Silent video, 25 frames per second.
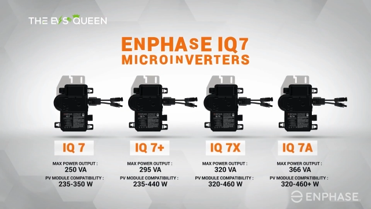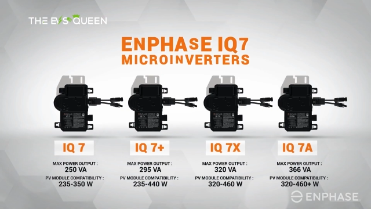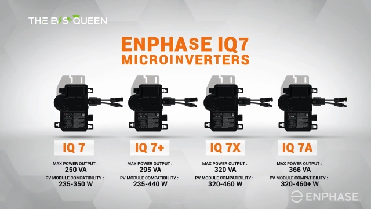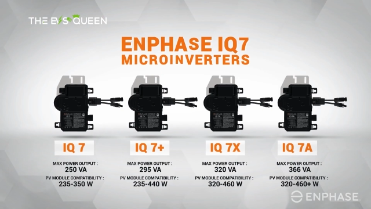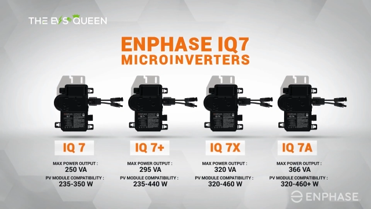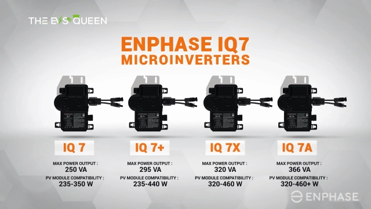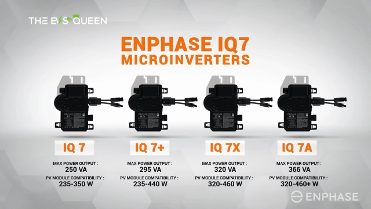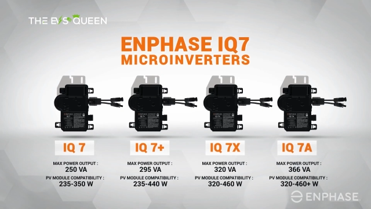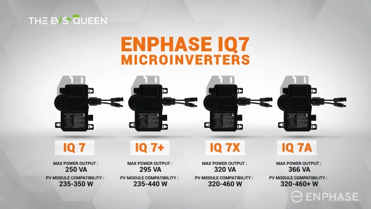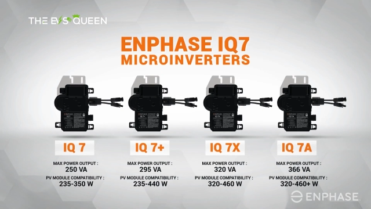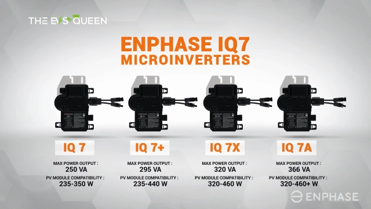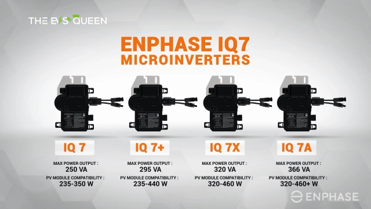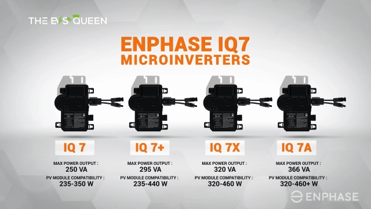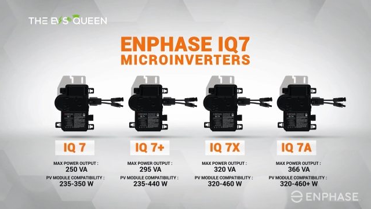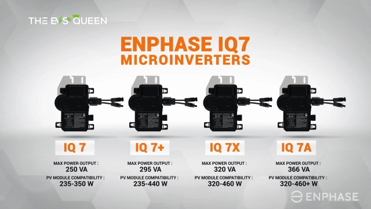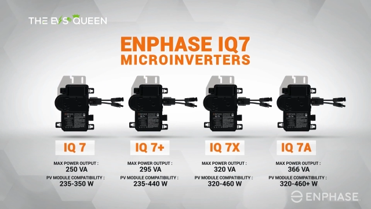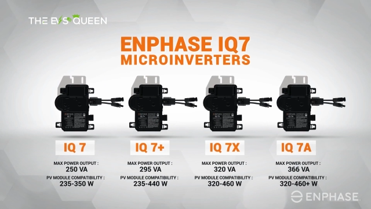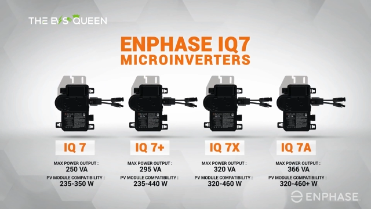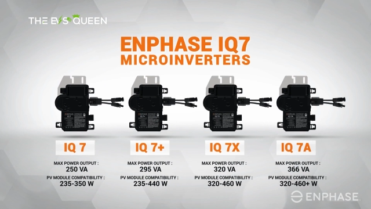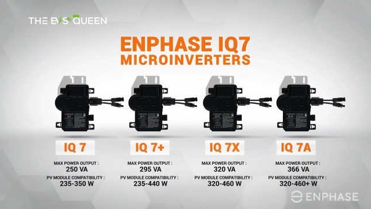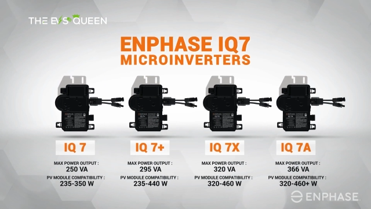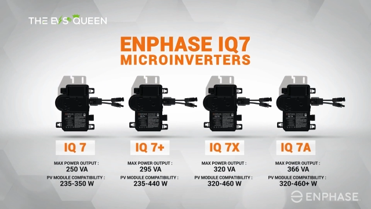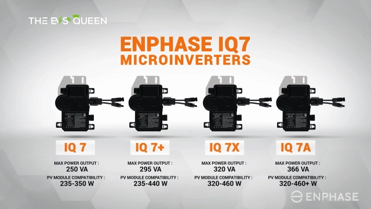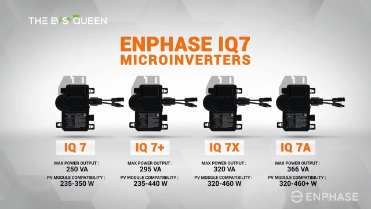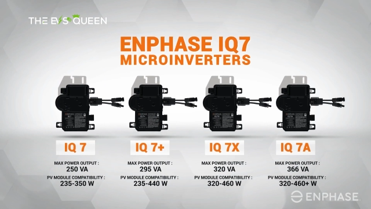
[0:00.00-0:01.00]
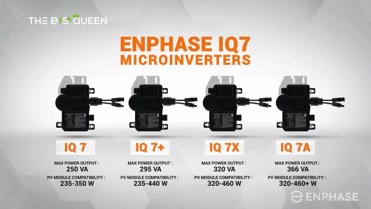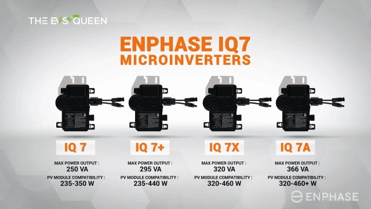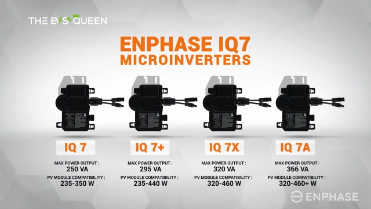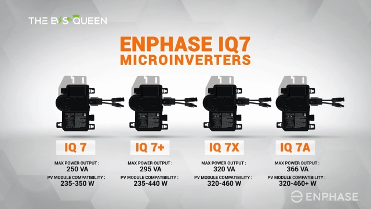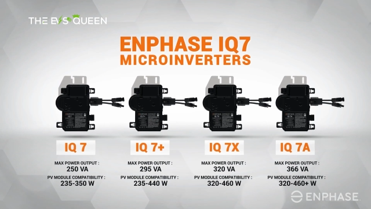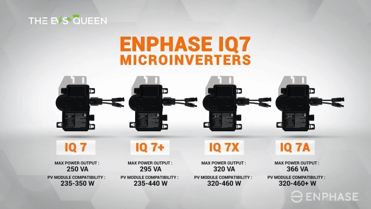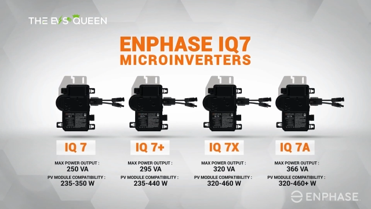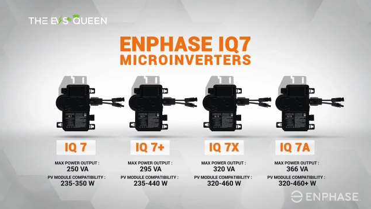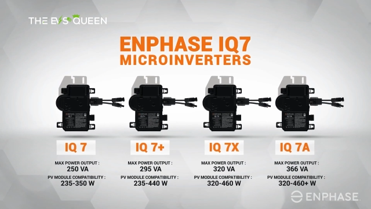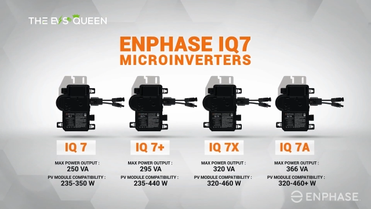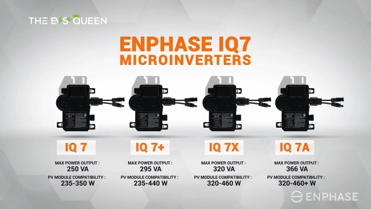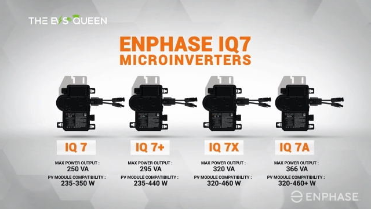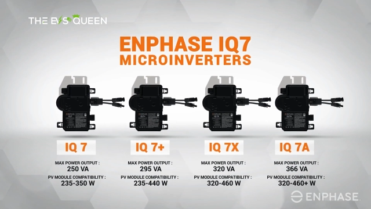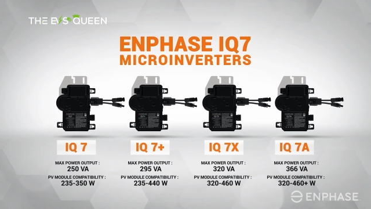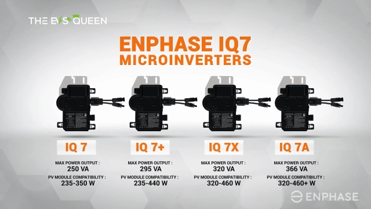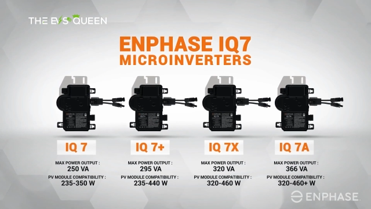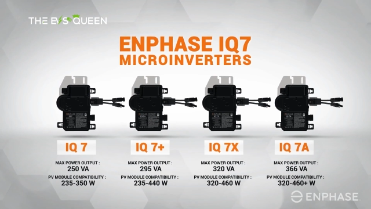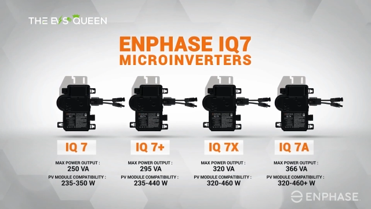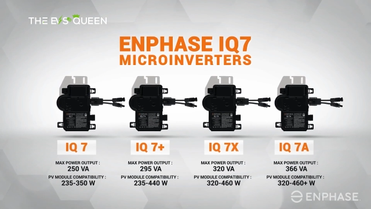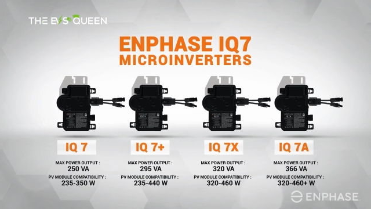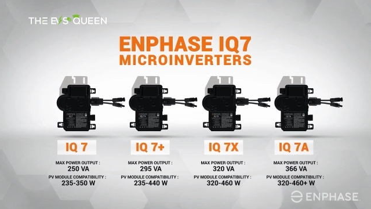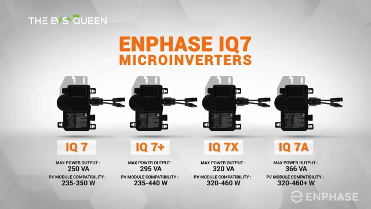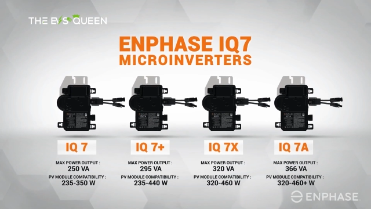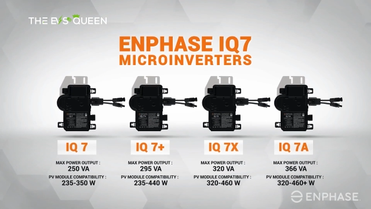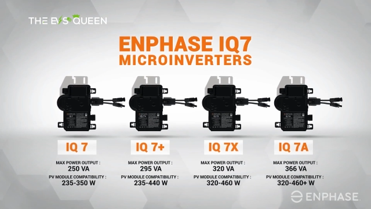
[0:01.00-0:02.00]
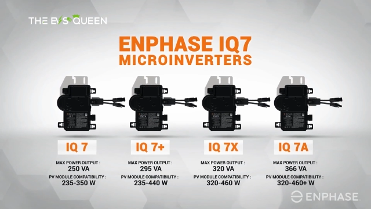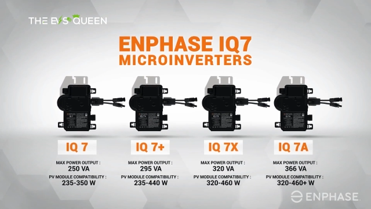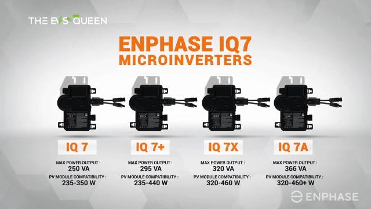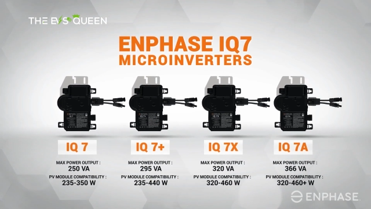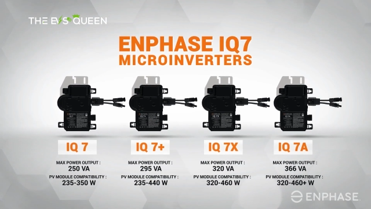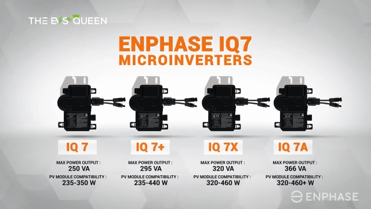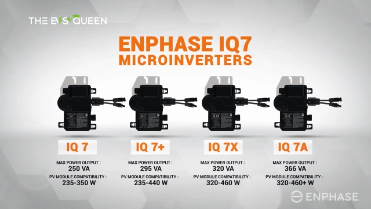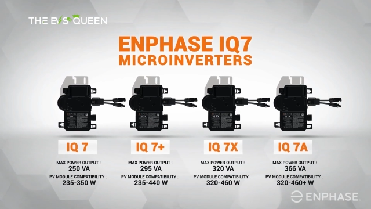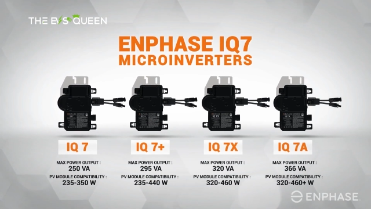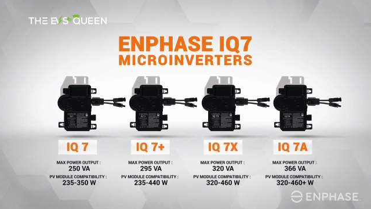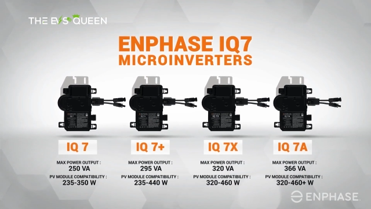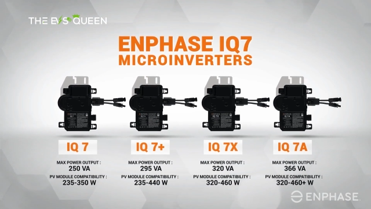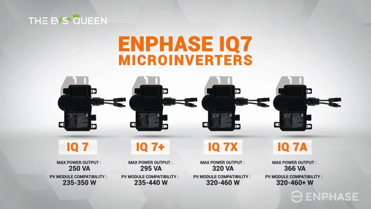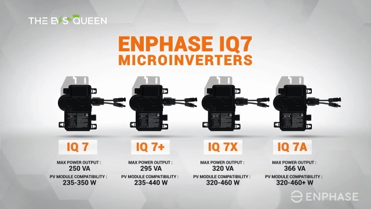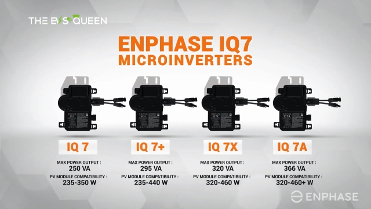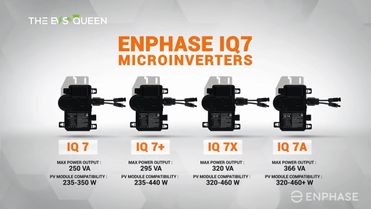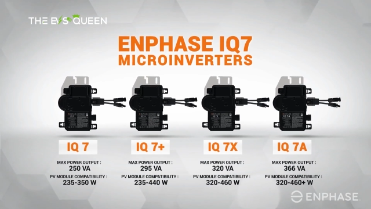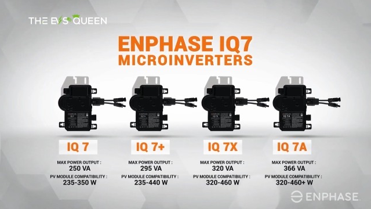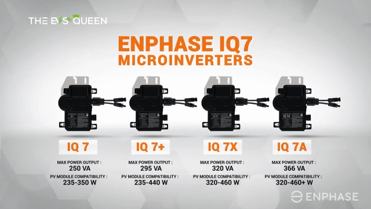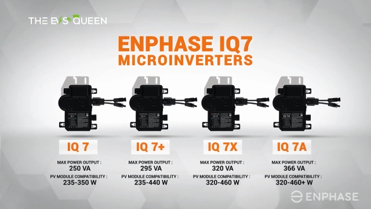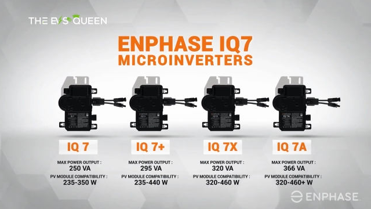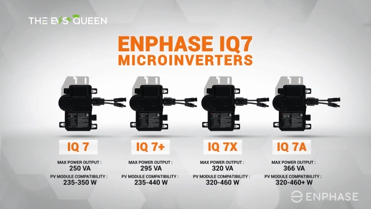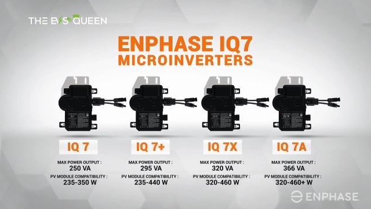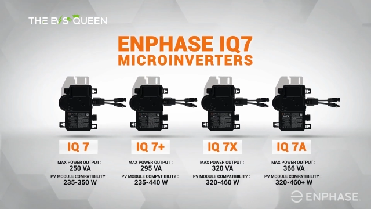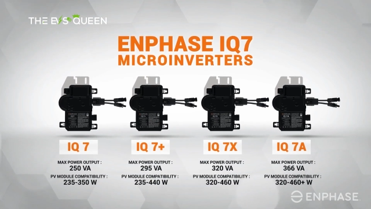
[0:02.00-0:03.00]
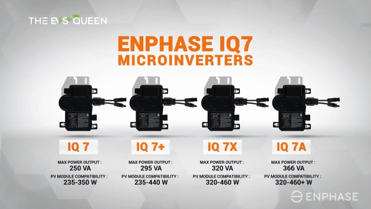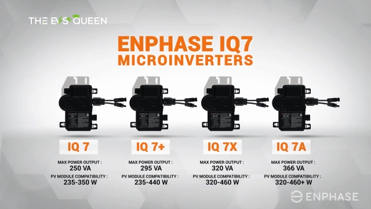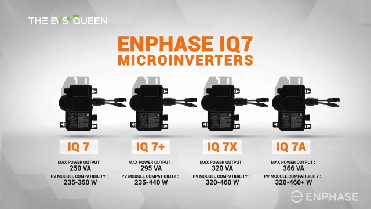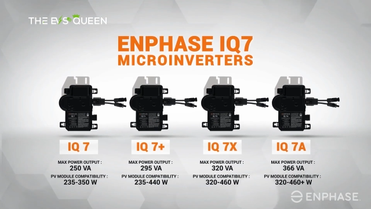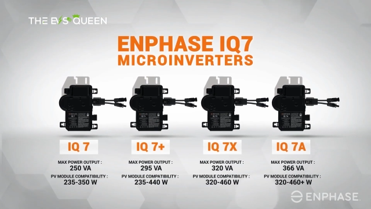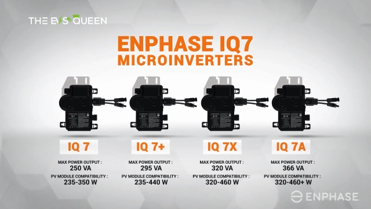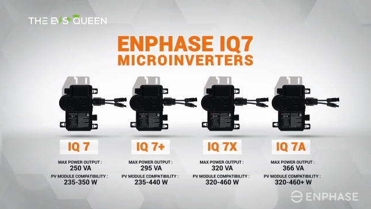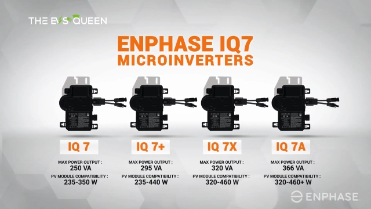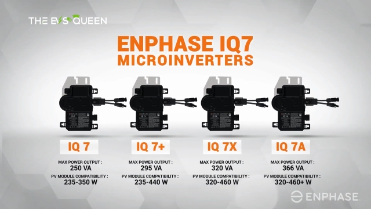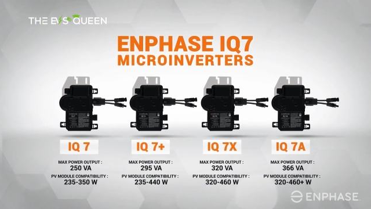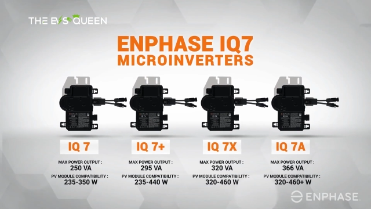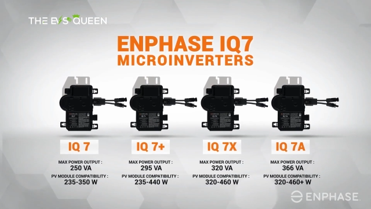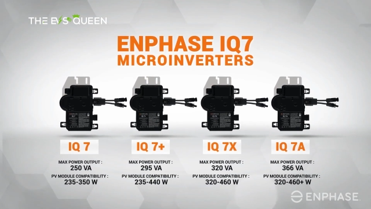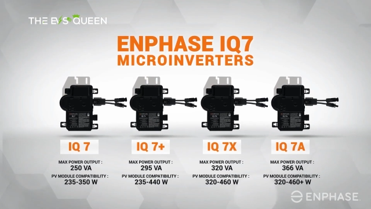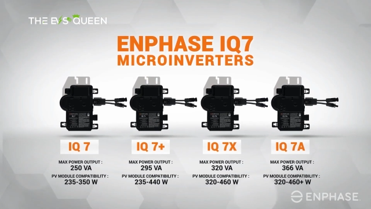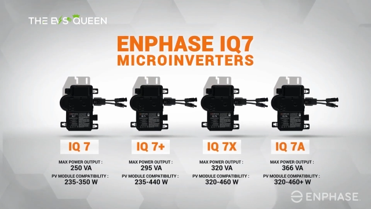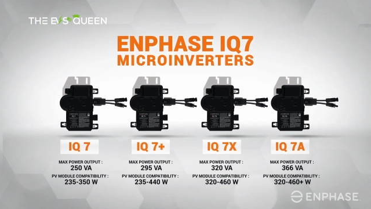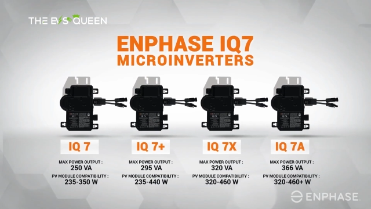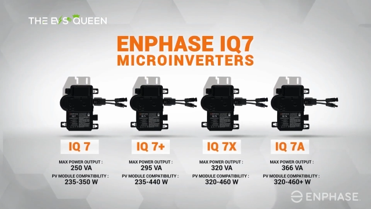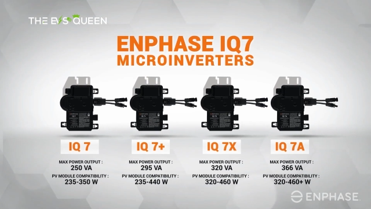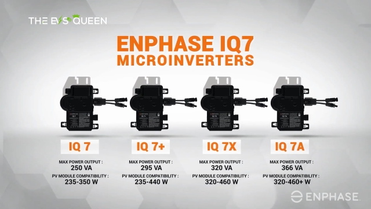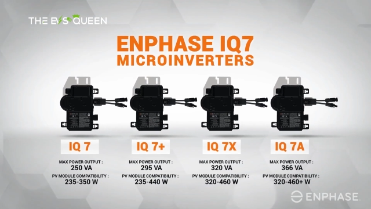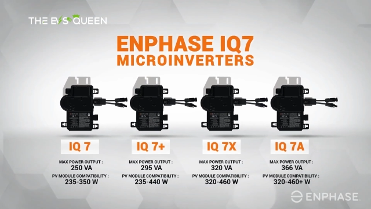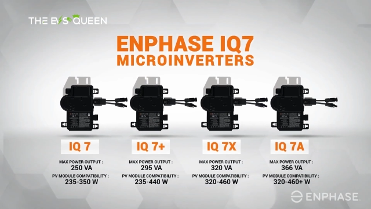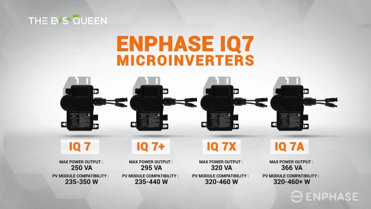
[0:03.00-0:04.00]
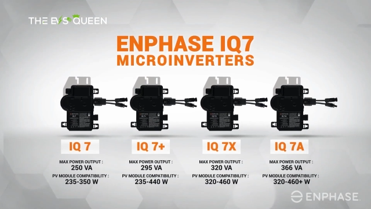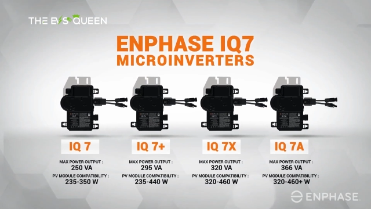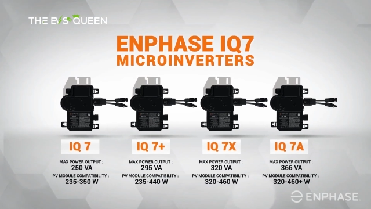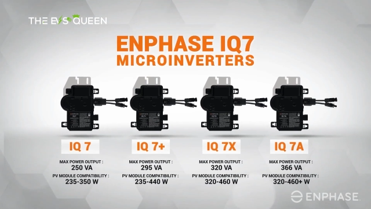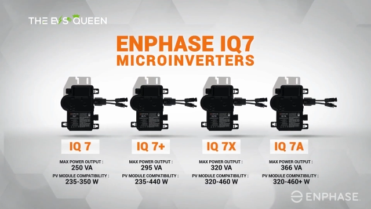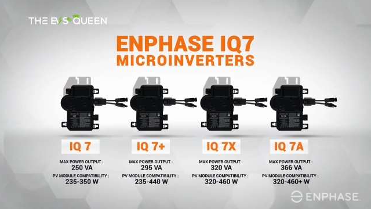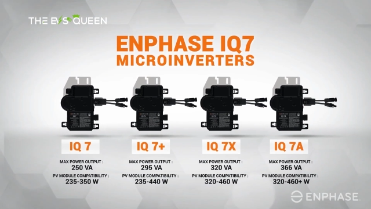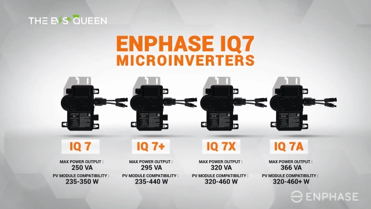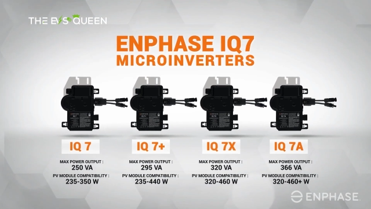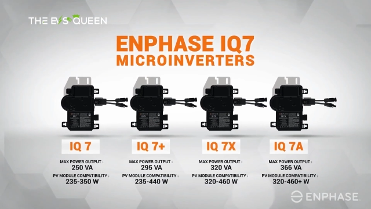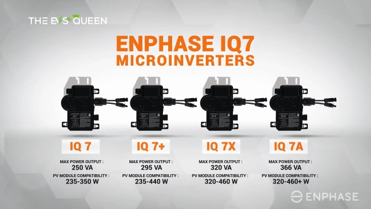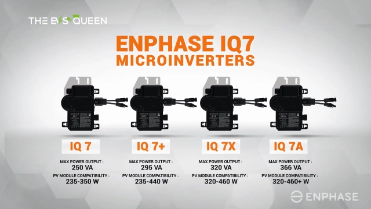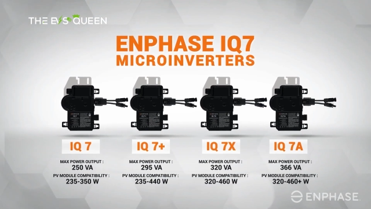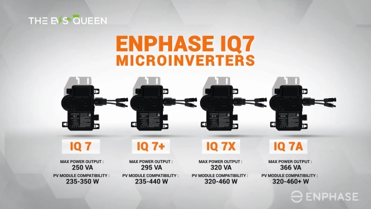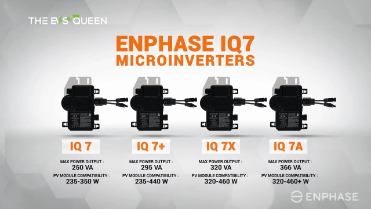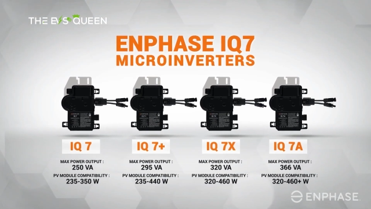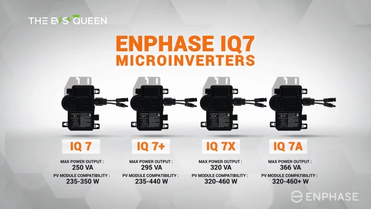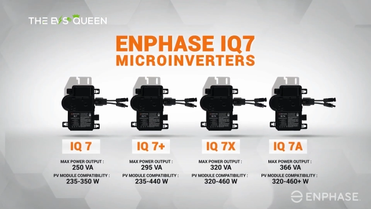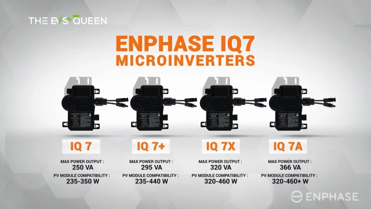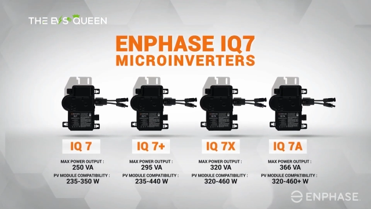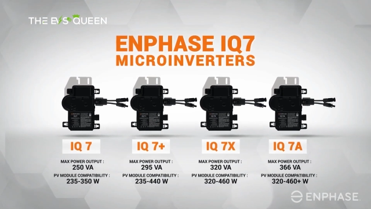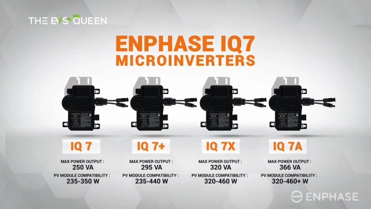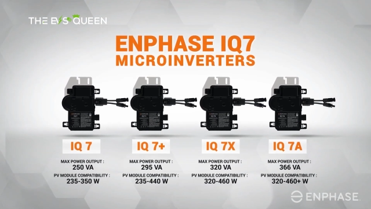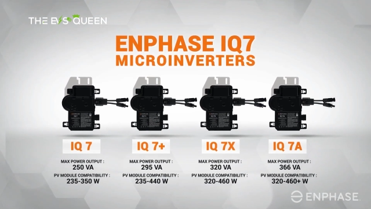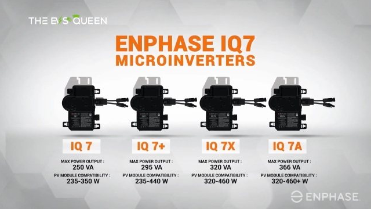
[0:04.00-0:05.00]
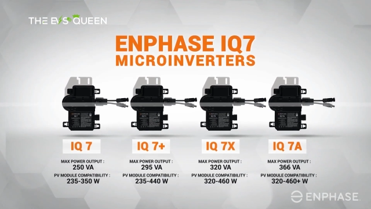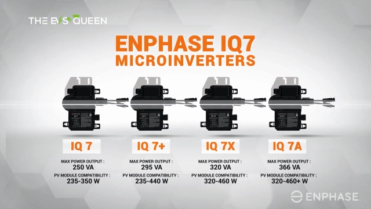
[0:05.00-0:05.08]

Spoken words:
(no speaker visible)